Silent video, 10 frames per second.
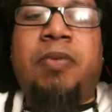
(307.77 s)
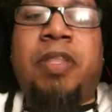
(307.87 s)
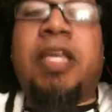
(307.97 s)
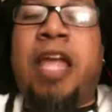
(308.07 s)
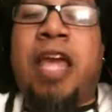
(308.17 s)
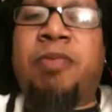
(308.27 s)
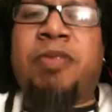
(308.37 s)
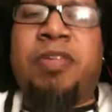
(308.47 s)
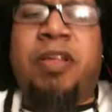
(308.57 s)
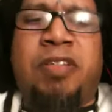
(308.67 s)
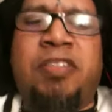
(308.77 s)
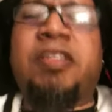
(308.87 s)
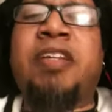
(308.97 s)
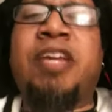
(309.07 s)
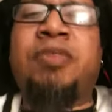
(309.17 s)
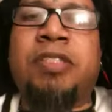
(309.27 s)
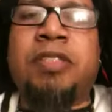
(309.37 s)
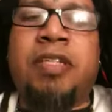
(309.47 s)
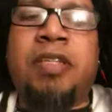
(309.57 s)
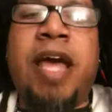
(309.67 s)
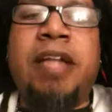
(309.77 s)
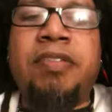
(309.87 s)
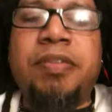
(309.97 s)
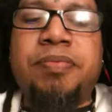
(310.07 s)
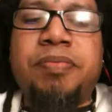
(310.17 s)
within animals themselves, it's just a natural instinct that